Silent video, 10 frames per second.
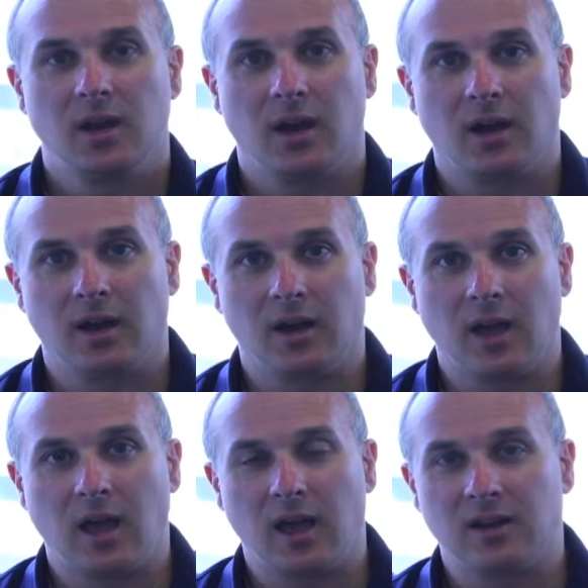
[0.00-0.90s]
Uh,
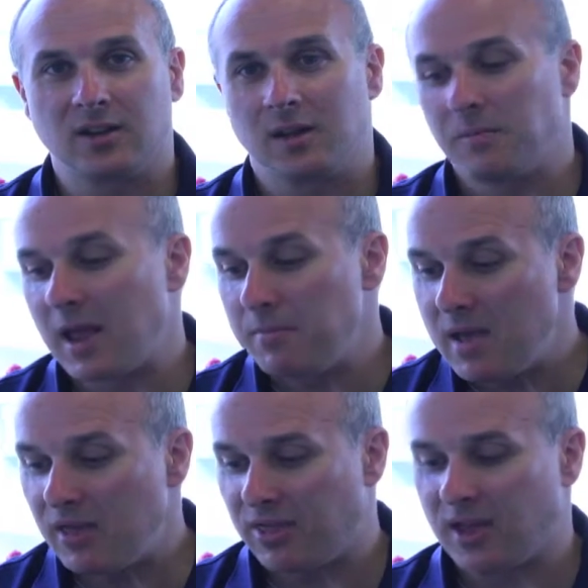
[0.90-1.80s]
and it made
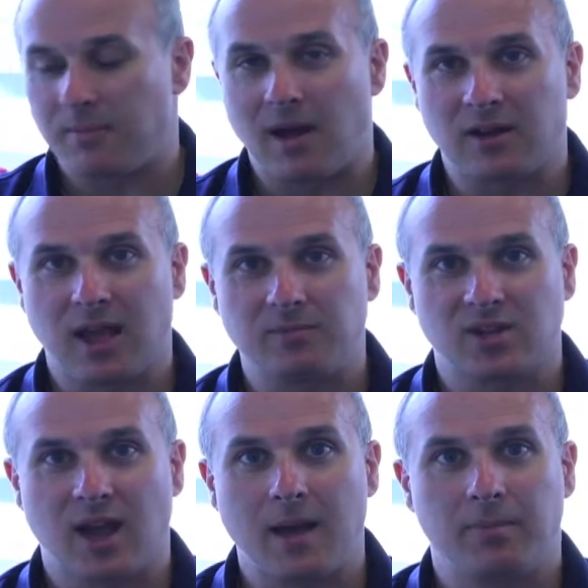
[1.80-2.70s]
me think about games
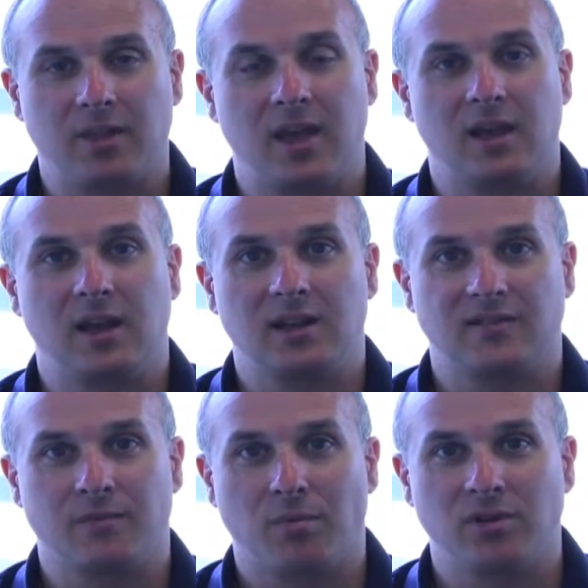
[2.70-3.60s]
that I played at
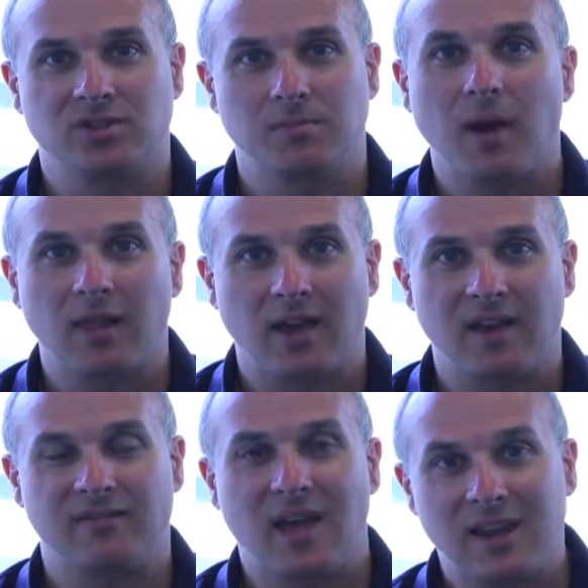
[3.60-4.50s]
different points in my
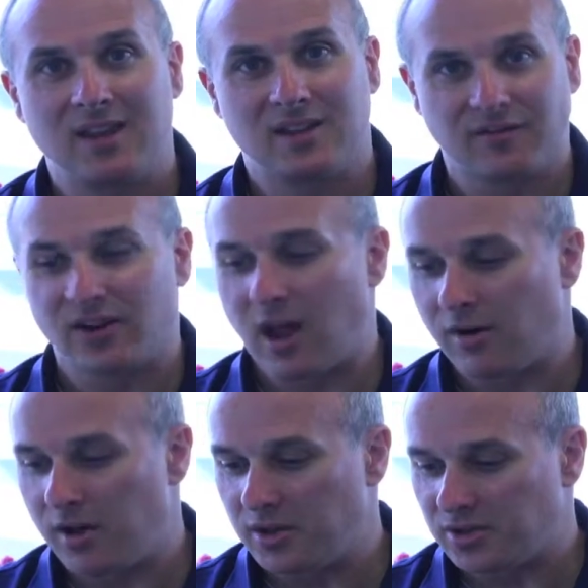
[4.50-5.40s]
life and in different
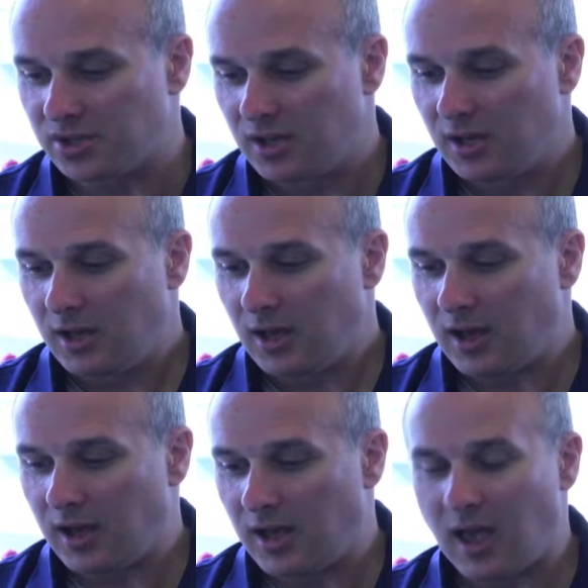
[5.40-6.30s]
eras
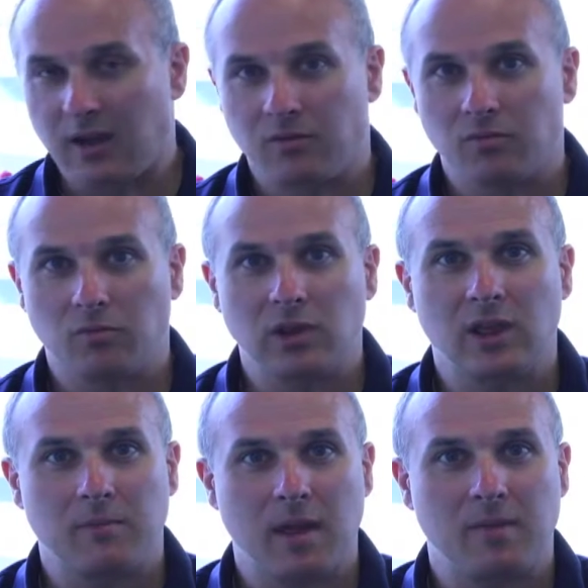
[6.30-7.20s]
uh, and
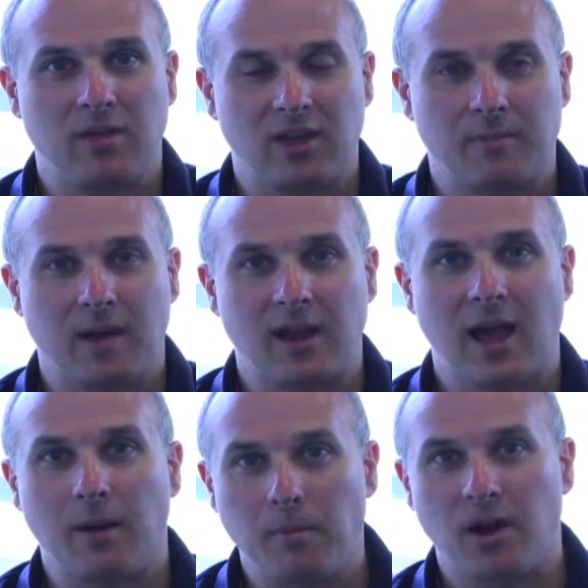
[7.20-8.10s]
really made me think about
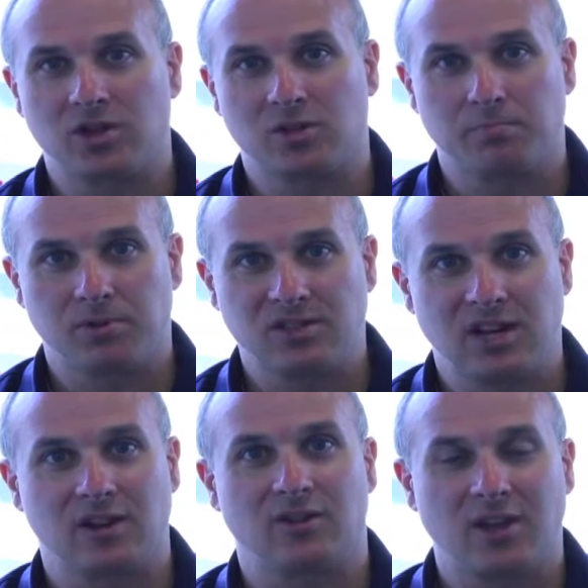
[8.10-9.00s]
how much
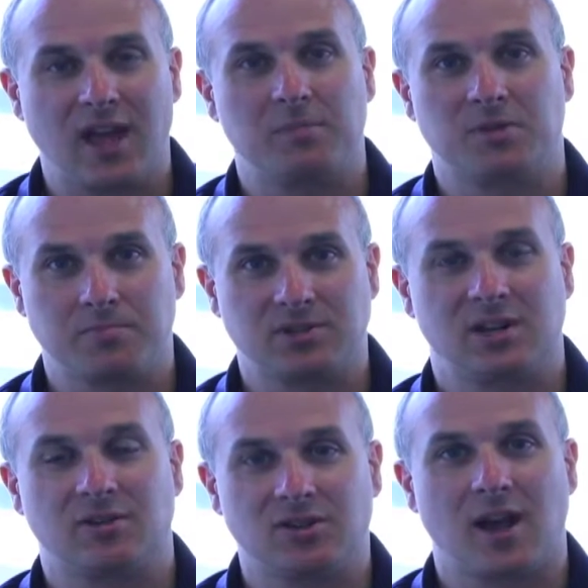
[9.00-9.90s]
particular games and
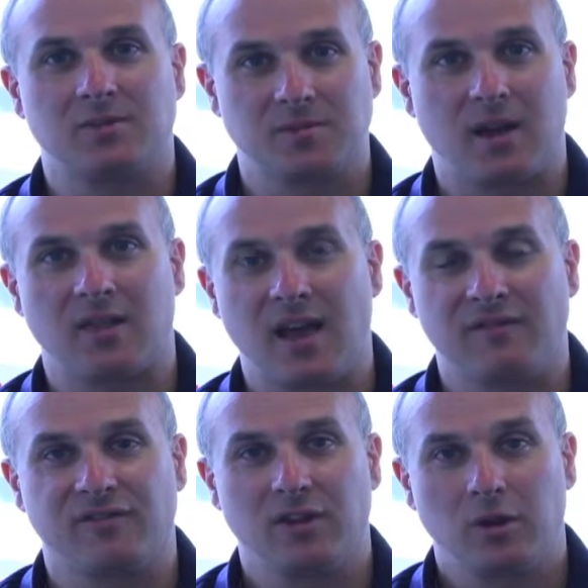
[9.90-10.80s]
particular times in my
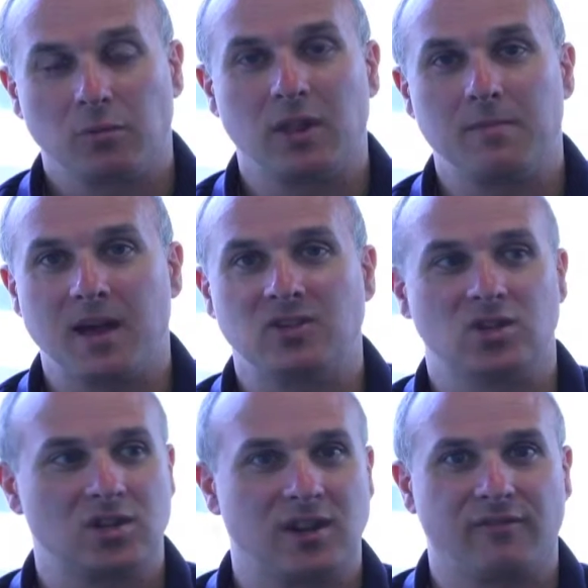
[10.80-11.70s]
life really made
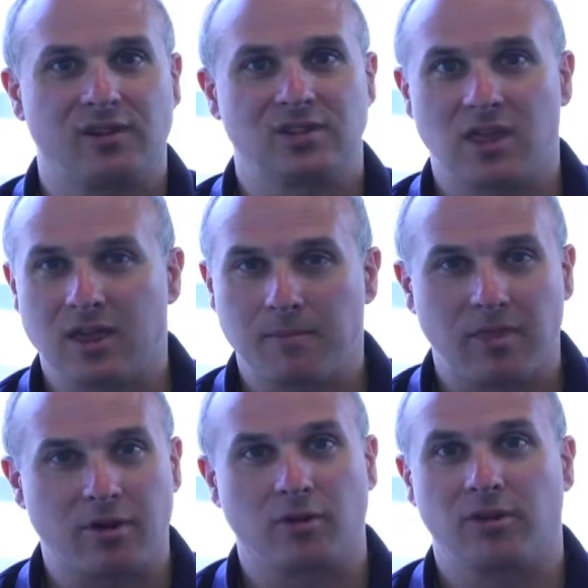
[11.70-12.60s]
such a difference. I think
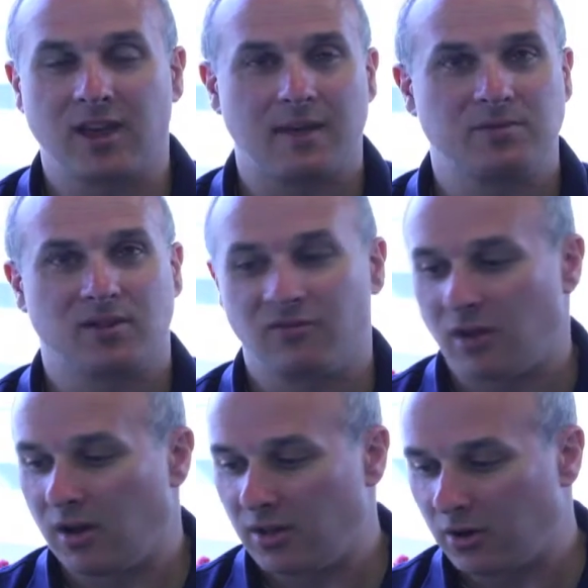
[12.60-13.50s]
about the early games of
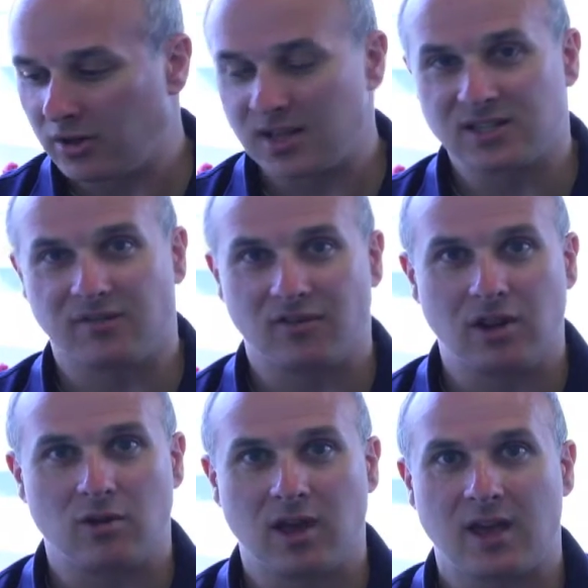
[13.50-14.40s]
uh, early days of
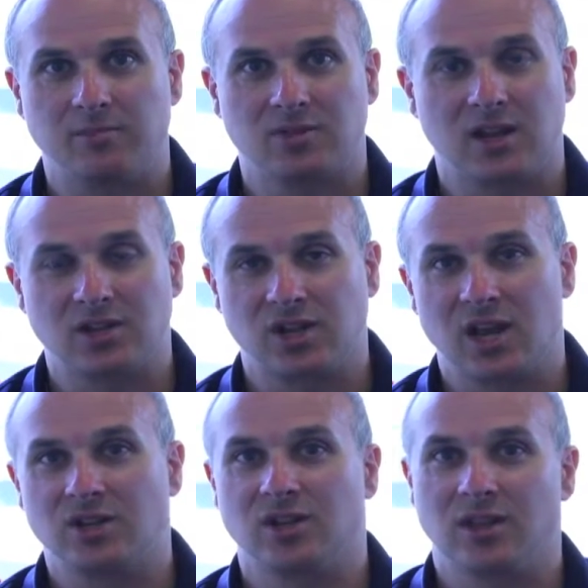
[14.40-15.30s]
video games in
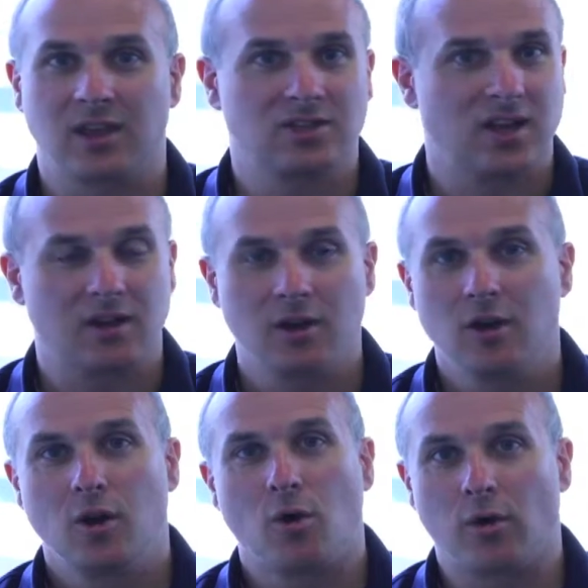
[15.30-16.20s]
education, things like
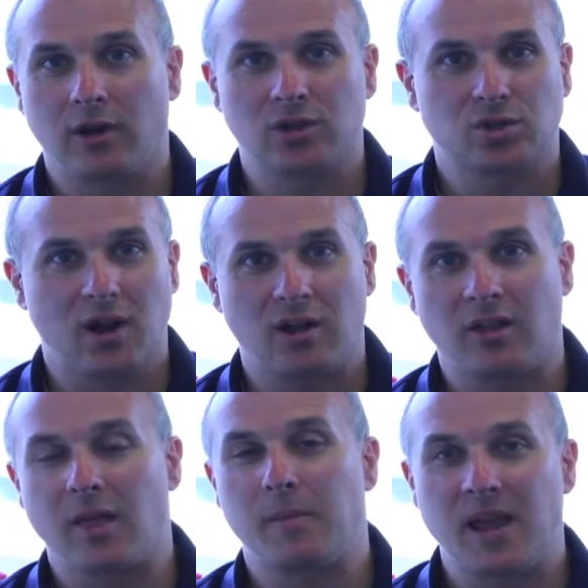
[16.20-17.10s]
Oregon
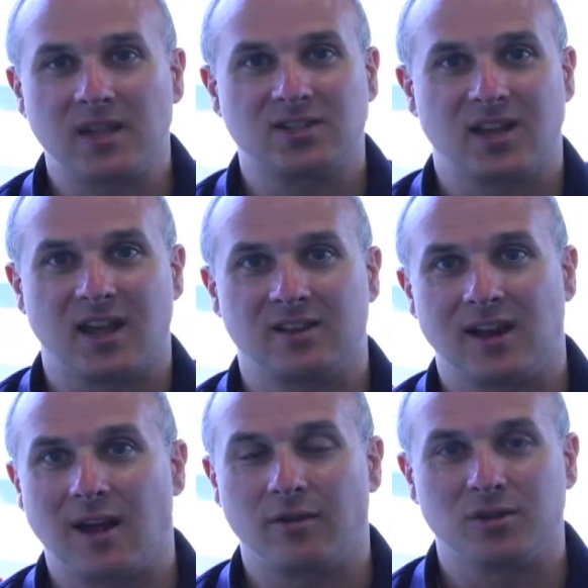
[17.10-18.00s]
Trail, Lemonade Stand, and
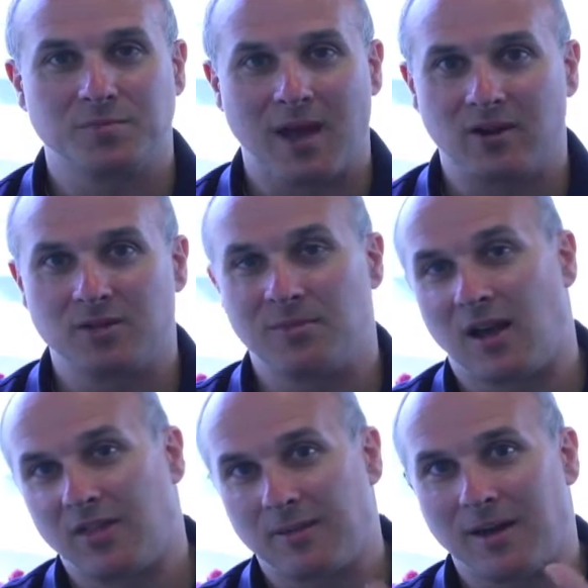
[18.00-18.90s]
how those mattered to me.
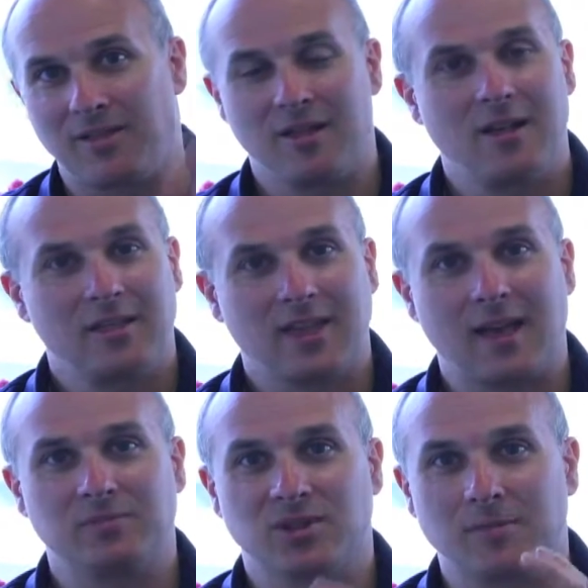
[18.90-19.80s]
I think about
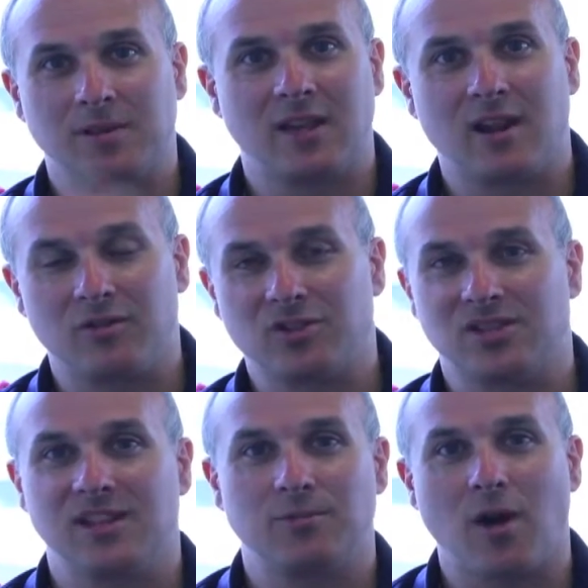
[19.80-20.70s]
games a little bit later in the
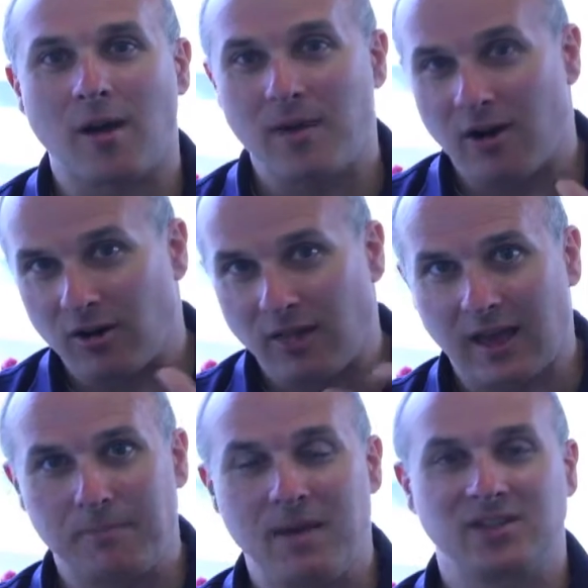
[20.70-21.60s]
CD-ROM era,
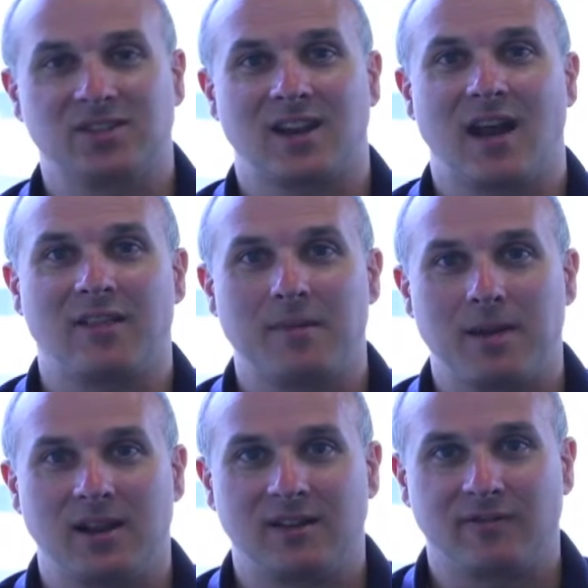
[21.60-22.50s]
like Myst, and how that
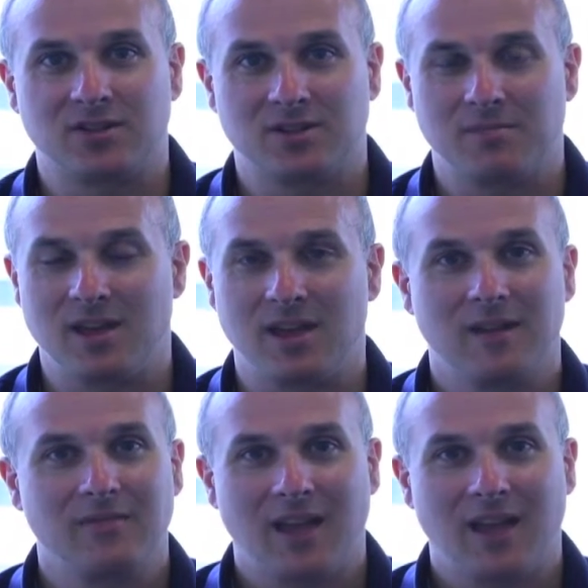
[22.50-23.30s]
made a difference to me.